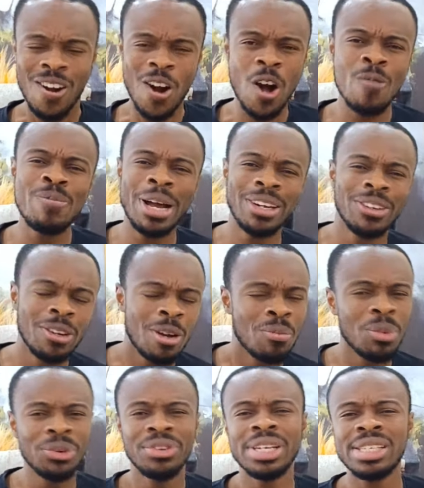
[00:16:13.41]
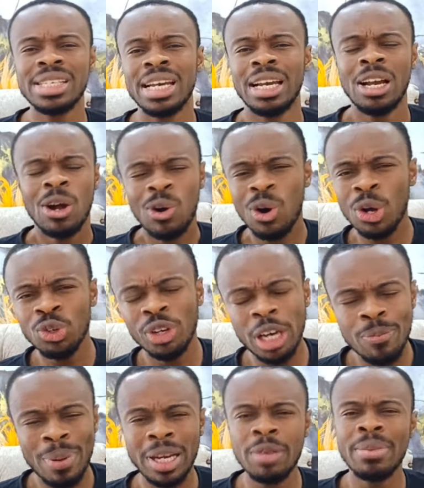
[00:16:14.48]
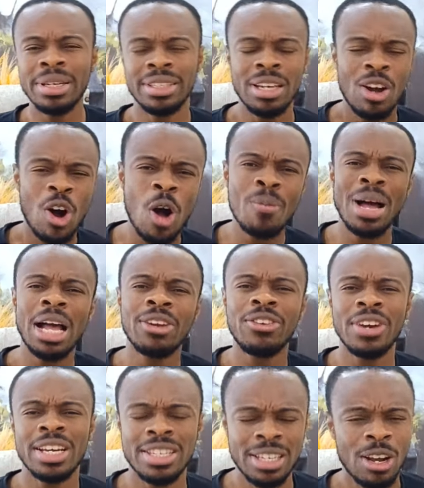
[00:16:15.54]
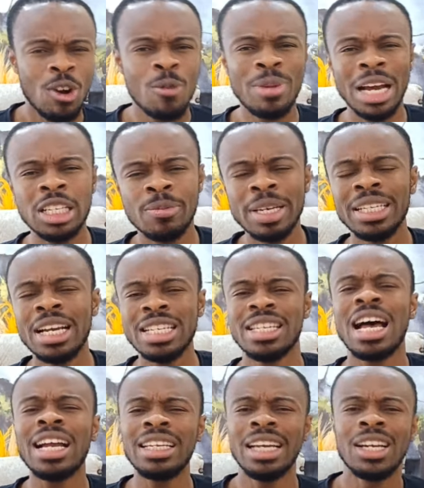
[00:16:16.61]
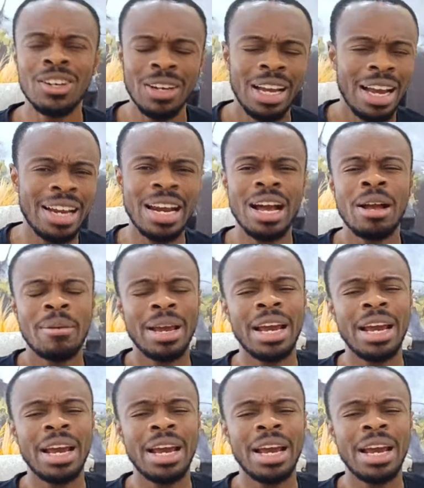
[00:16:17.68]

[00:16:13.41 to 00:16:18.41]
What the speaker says: all bano Moshe se all UK Parliament all my address obiant me yes ah there no and a